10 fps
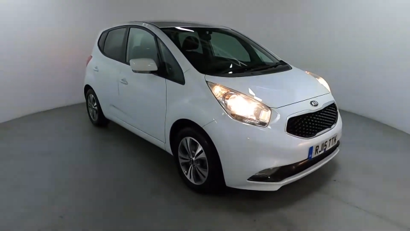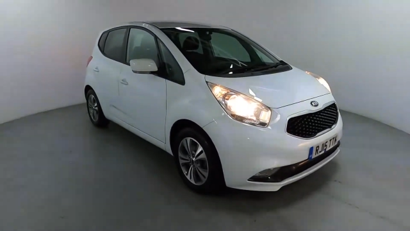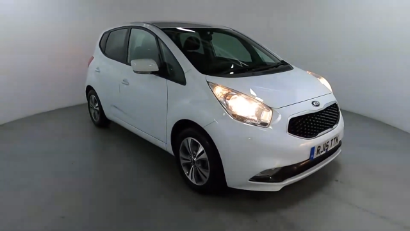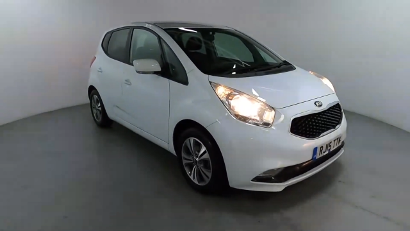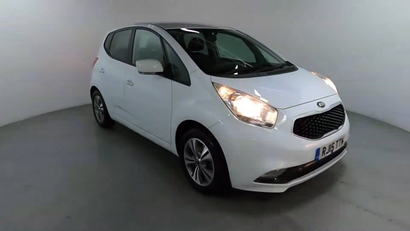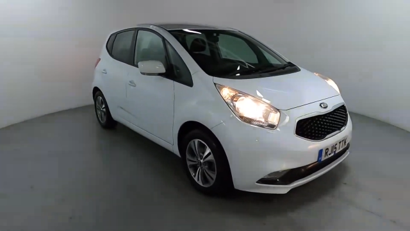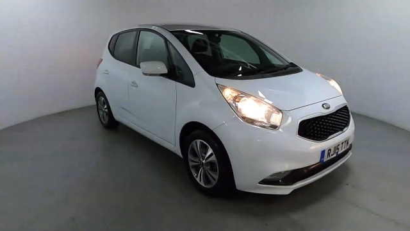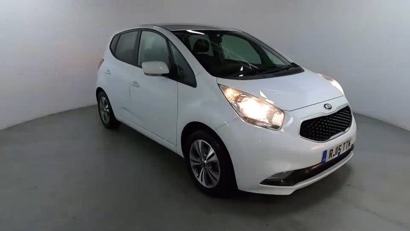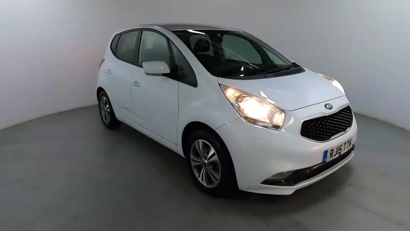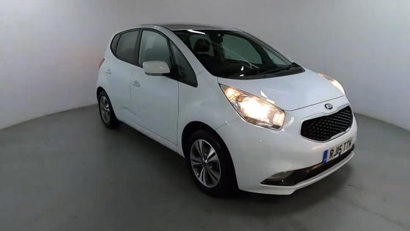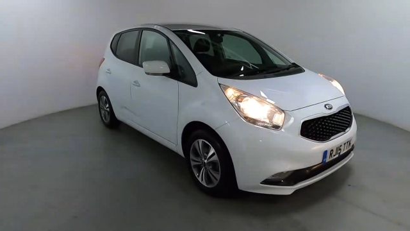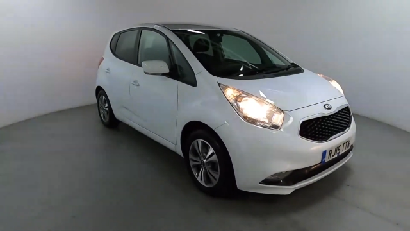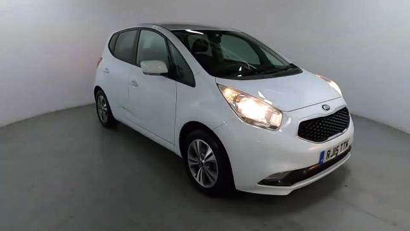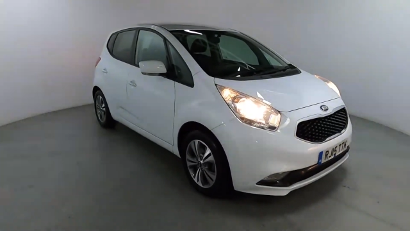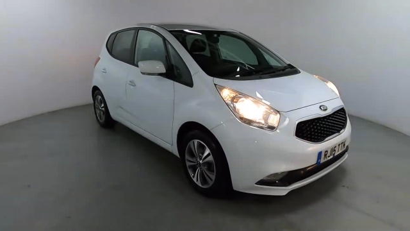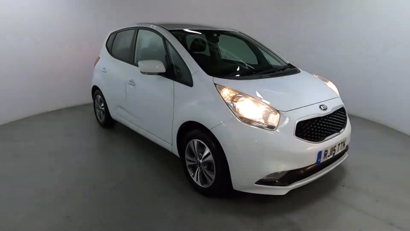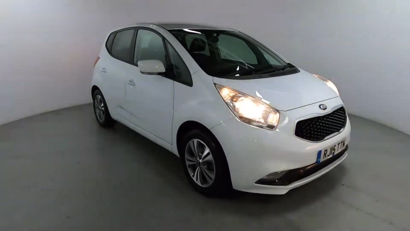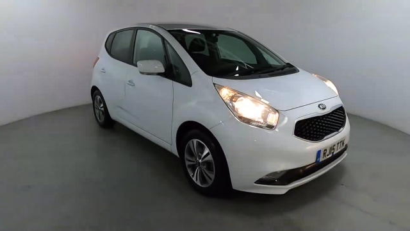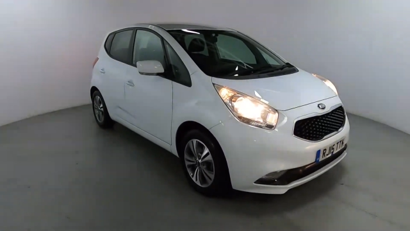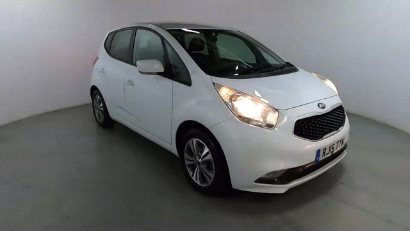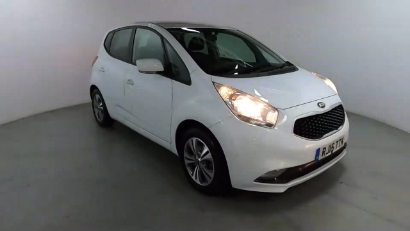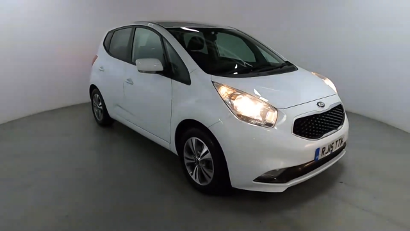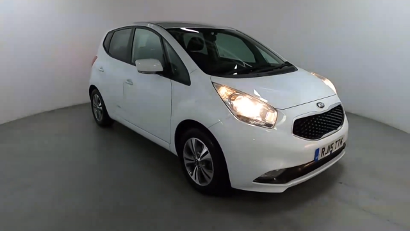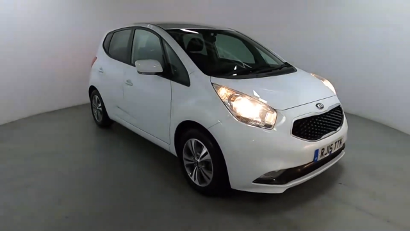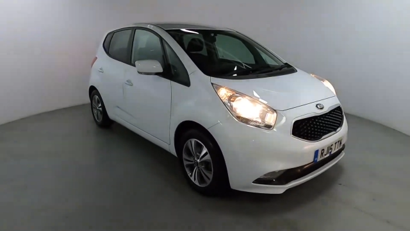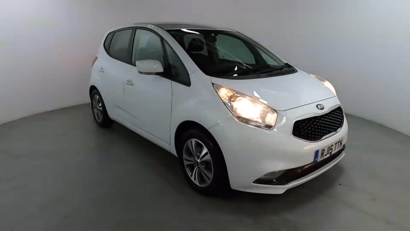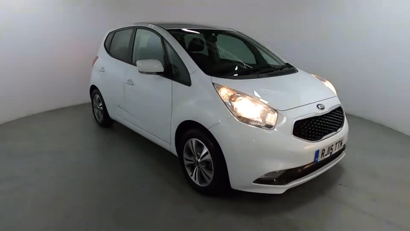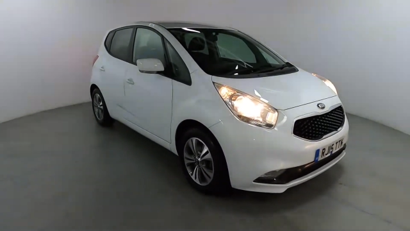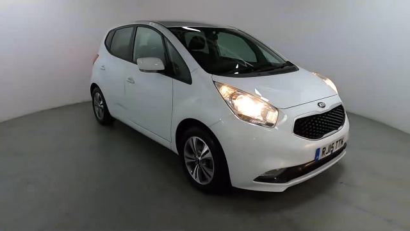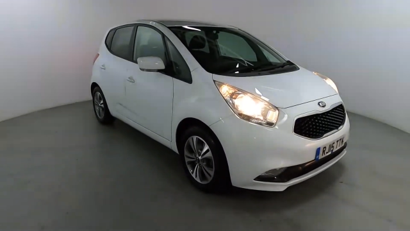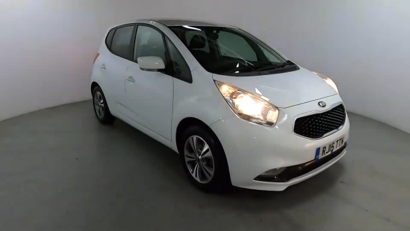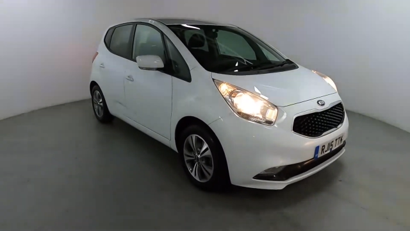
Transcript: No face is visible, so there are no lips to read.